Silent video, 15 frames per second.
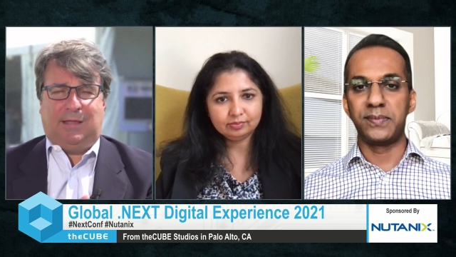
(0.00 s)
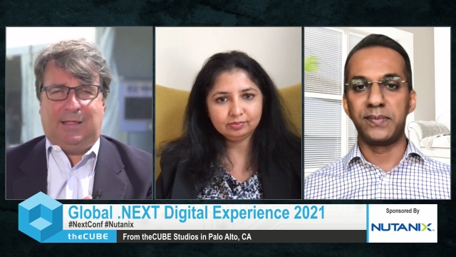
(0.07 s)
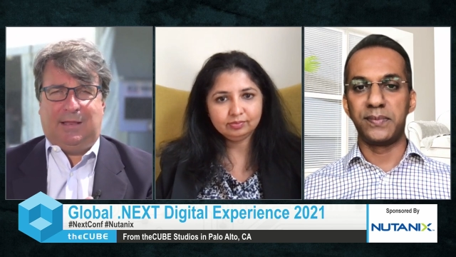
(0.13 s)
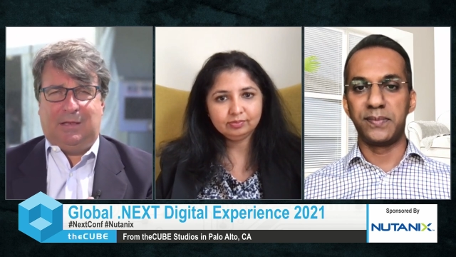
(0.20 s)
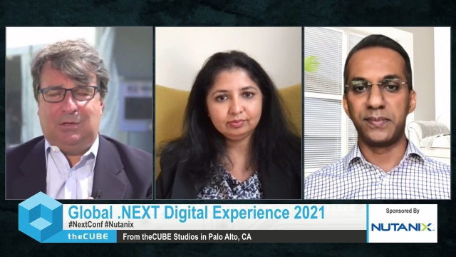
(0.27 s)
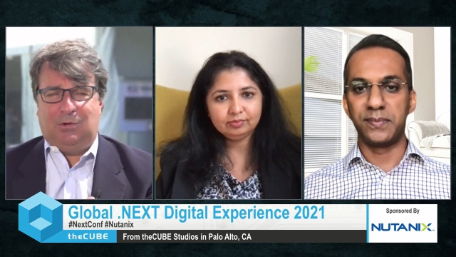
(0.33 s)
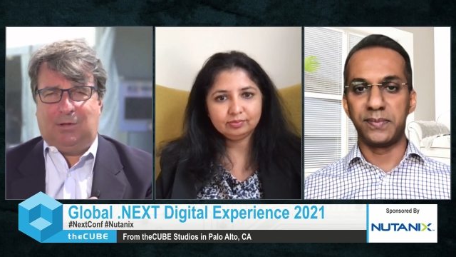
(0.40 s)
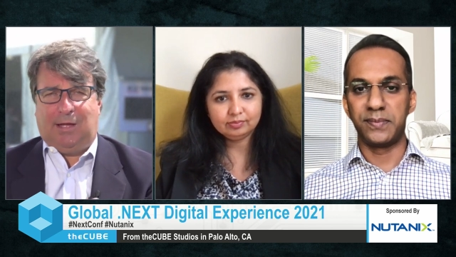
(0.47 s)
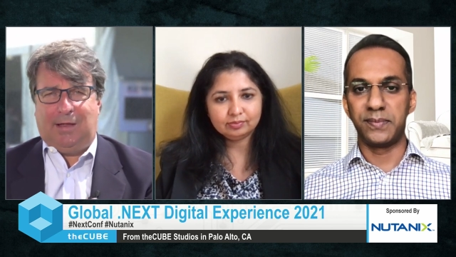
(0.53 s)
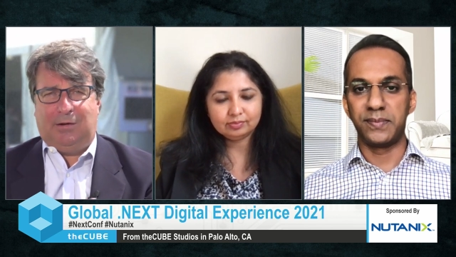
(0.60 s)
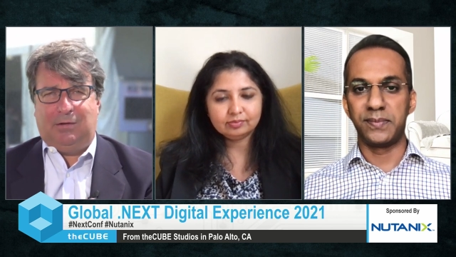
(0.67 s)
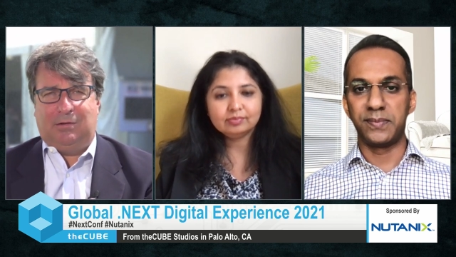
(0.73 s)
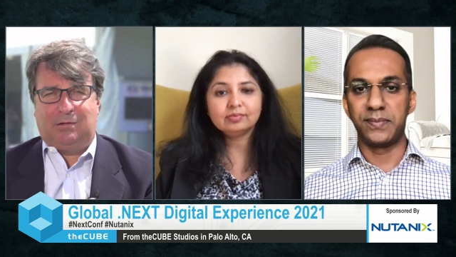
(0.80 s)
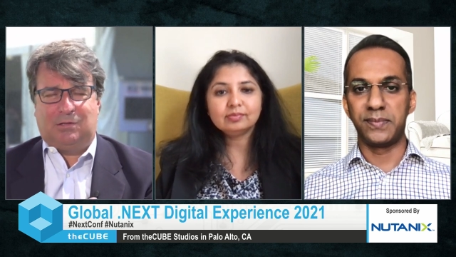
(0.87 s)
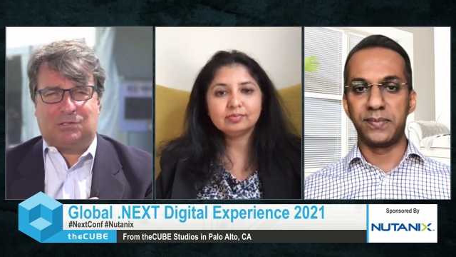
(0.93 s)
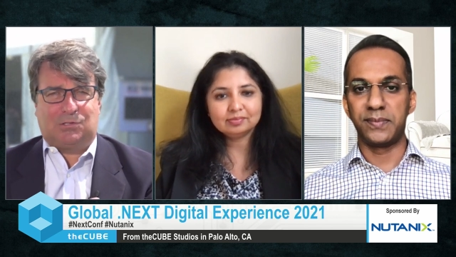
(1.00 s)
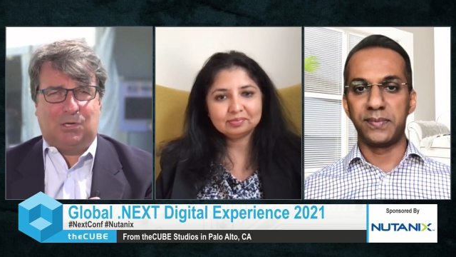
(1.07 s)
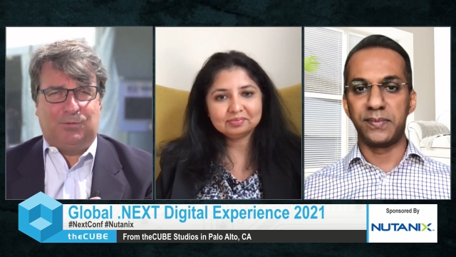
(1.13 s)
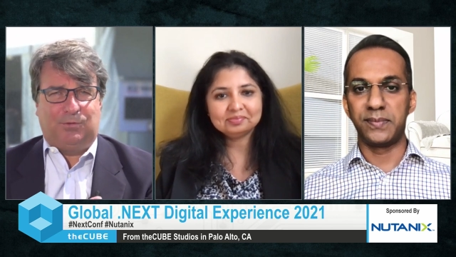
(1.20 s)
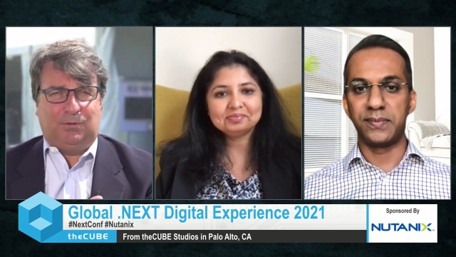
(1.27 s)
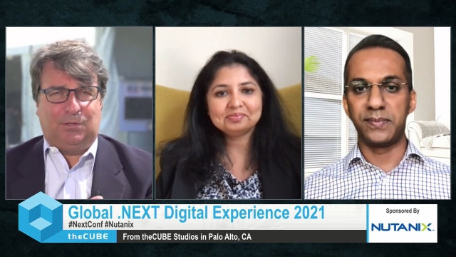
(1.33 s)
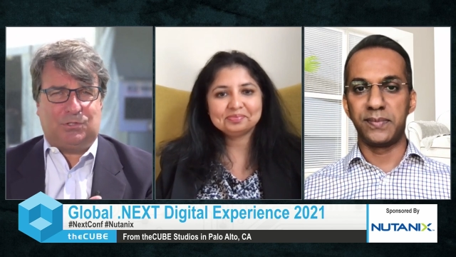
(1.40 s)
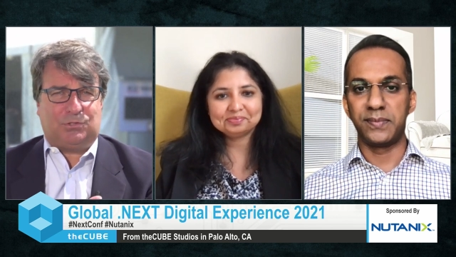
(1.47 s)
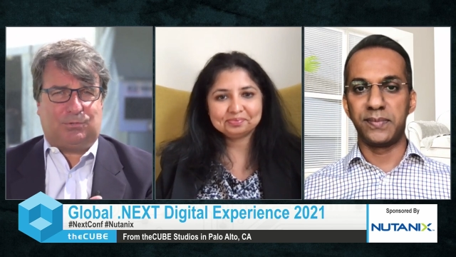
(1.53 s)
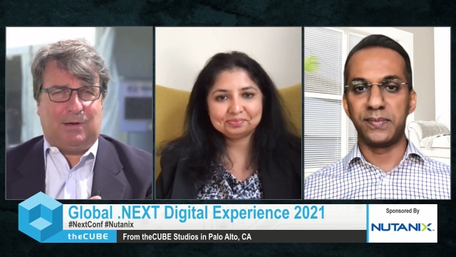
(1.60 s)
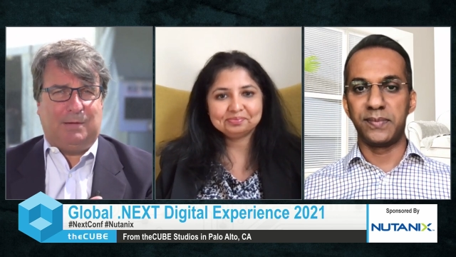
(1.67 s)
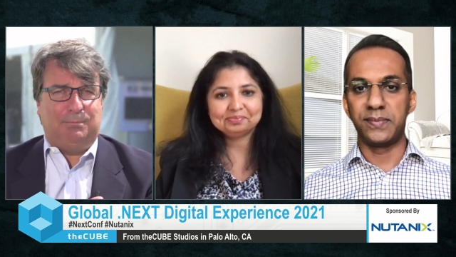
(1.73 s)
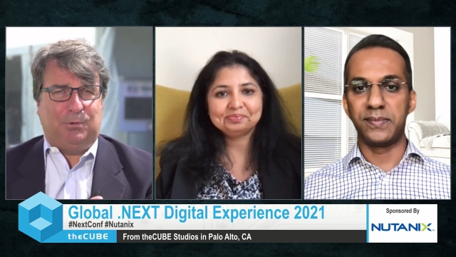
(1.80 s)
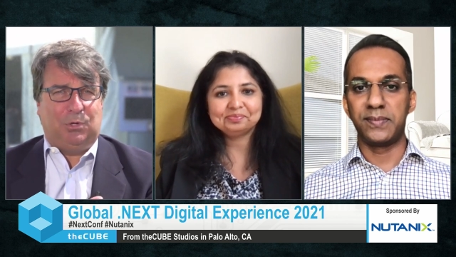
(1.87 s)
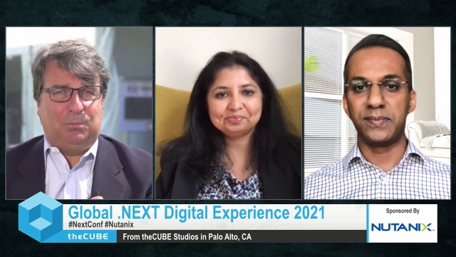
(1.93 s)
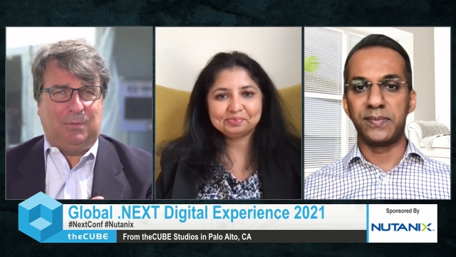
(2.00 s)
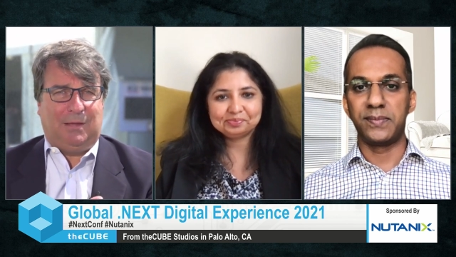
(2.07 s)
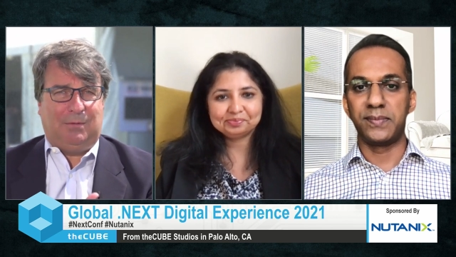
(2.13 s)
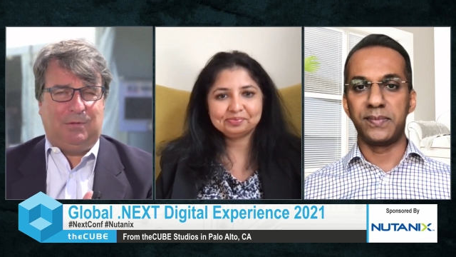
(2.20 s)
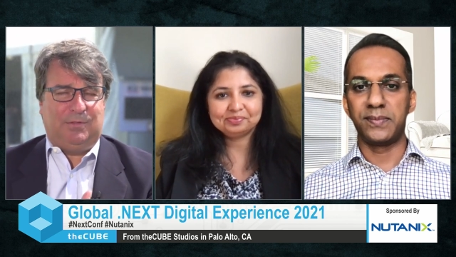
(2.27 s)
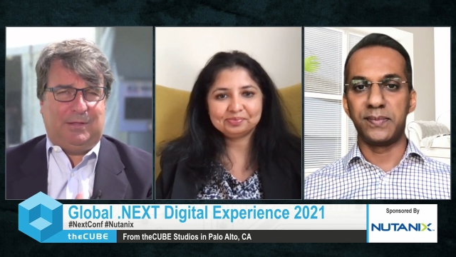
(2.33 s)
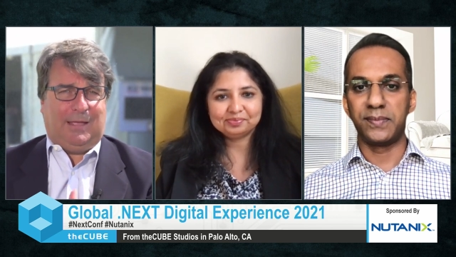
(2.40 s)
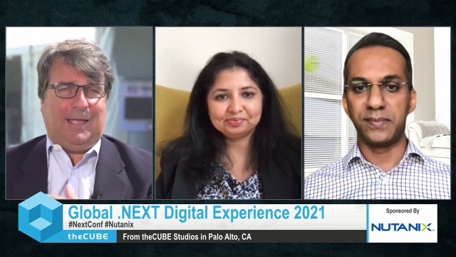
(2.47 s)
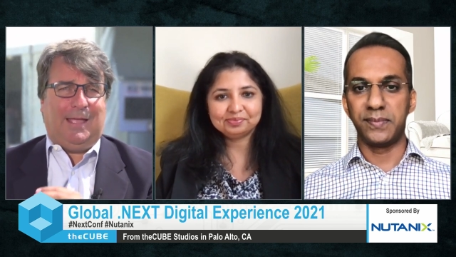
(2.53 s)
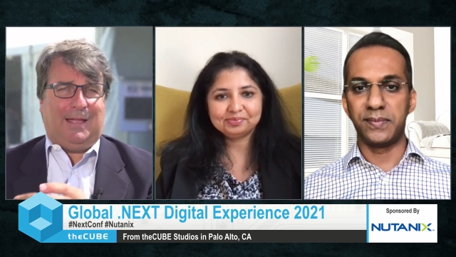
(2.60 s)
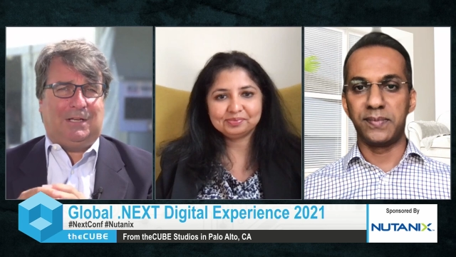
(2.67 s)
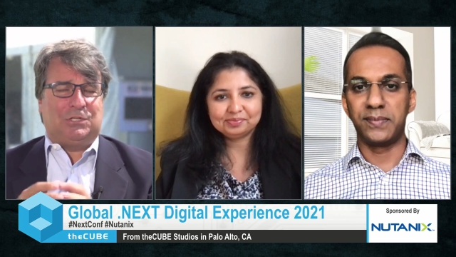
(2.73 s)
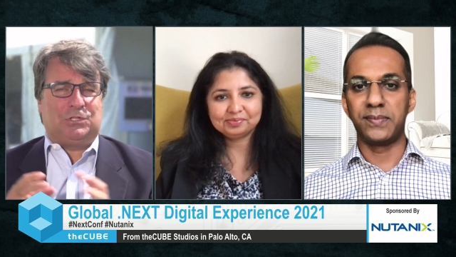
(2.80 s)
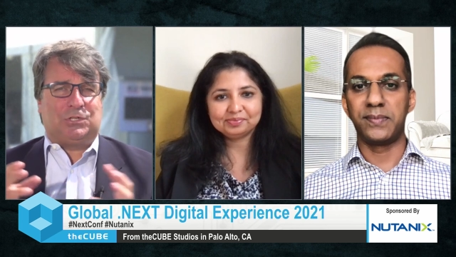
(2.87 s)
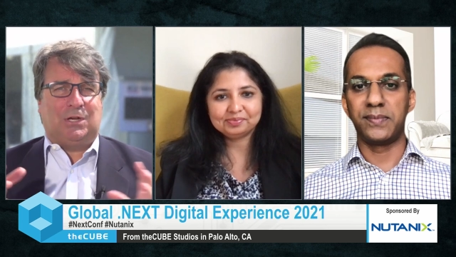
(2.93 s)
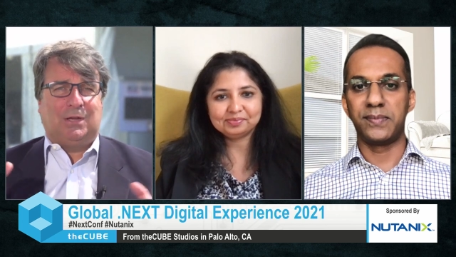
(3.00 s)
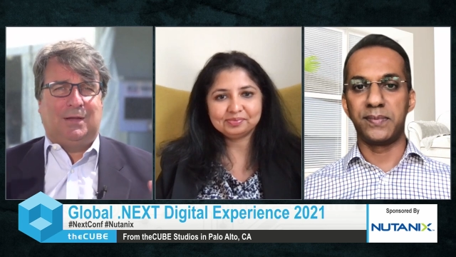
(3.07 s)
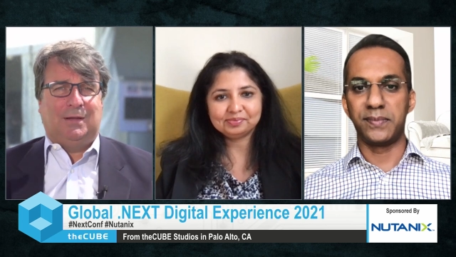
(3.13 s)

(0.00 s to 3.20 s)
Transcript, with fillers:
Speaker 1: and you got serverless trend booming with the edge,